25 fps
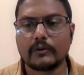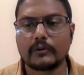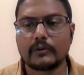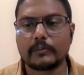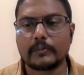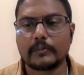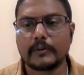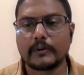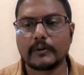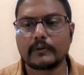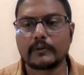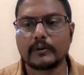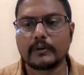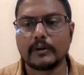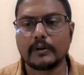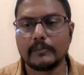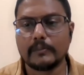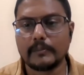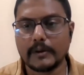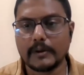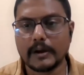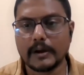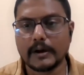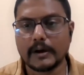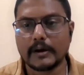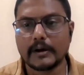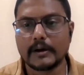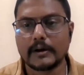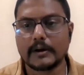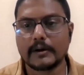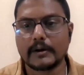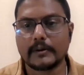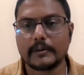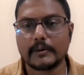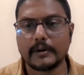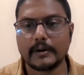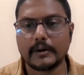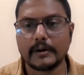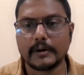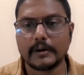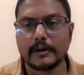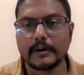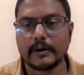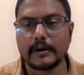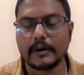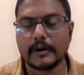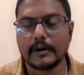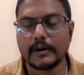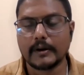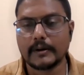especially Bihar
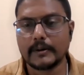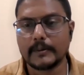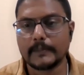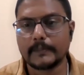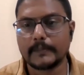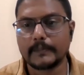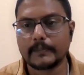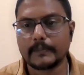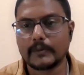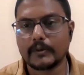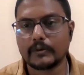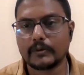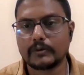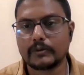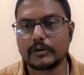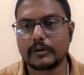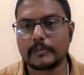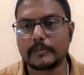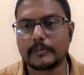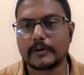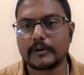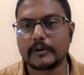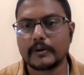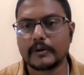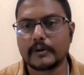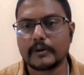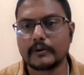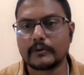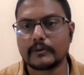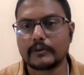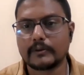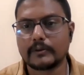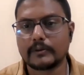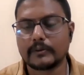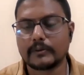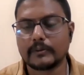and Uttar Pradesh,